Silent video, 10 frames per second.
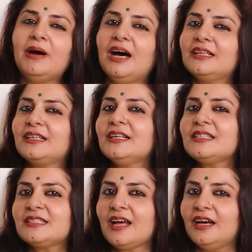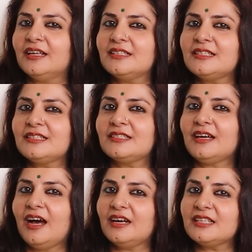Maraka Sthans
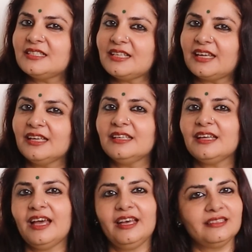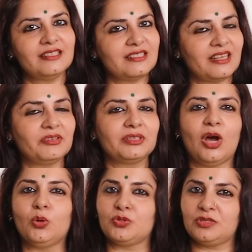are second and the seventh
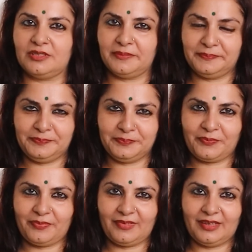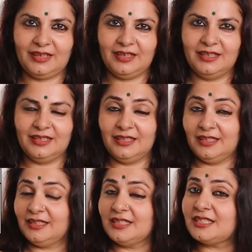house.
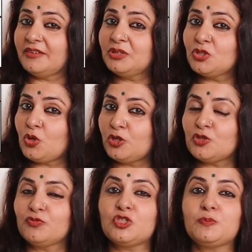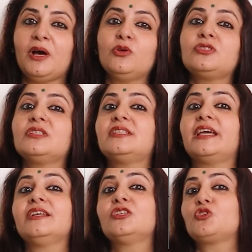The seventh is also for spouse, the
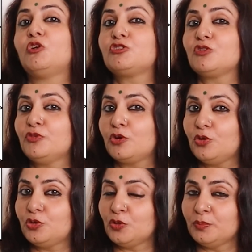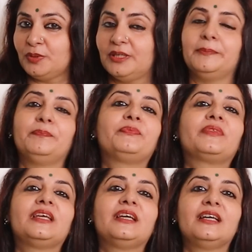second is also for Kutumba.
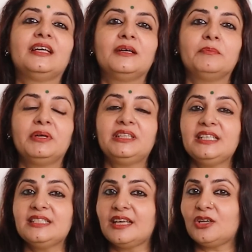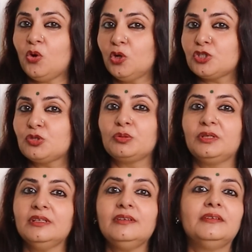But these are also
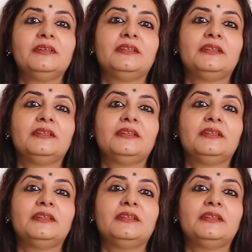the